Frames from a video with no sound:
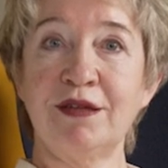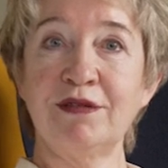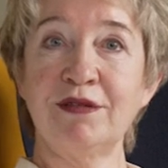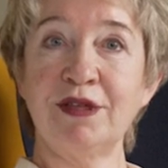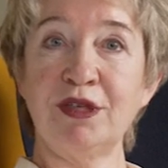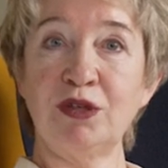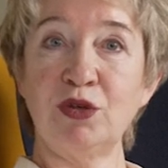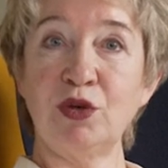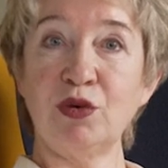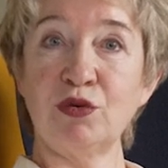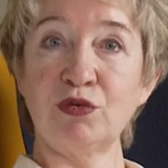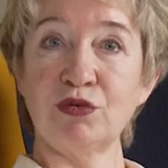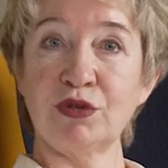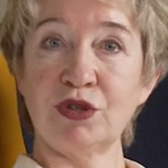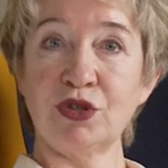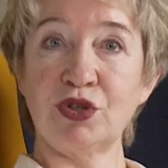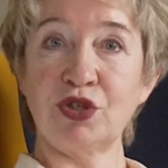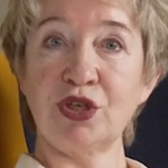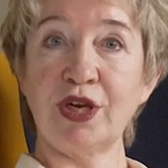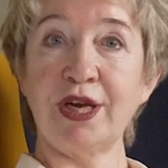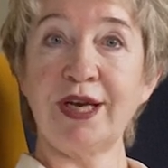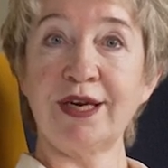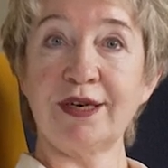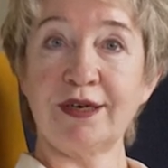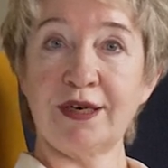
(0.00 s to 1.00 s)
the knowledge
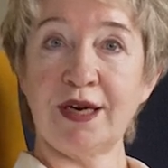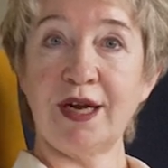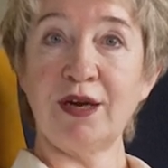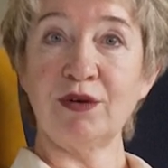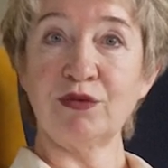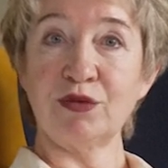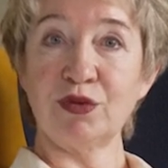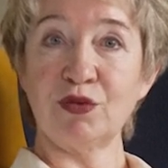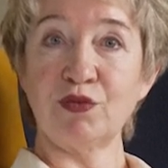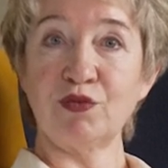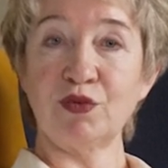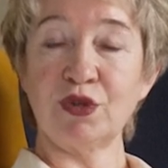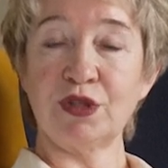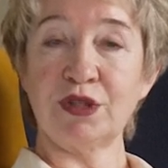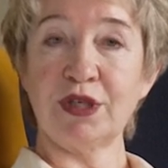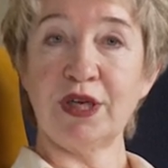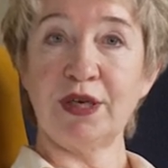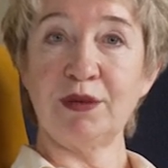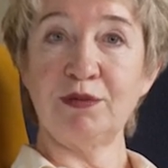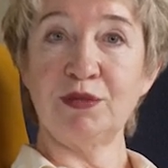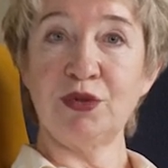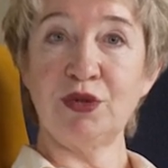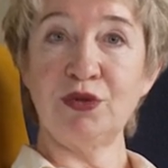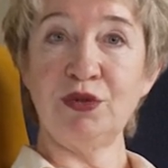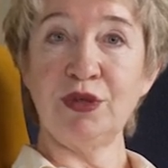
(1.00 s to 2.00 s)
around what
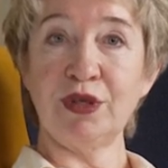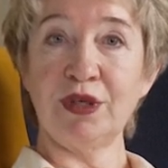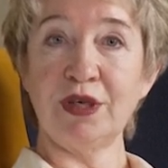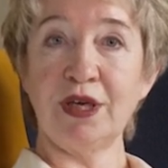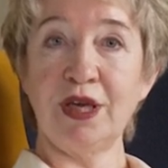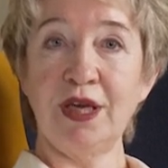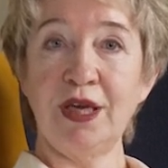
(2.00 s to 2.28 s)
I'm doing.